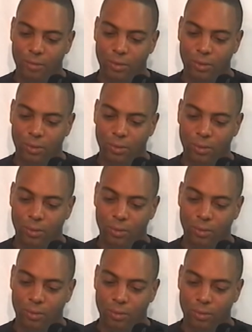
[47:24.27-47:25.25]

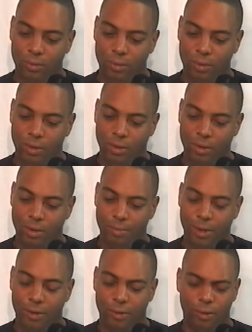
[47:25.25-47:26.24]
to the
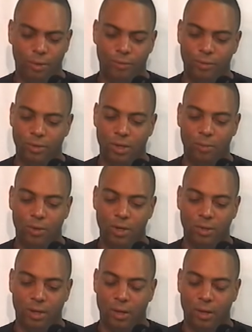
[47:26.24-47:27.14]
mother for some reason.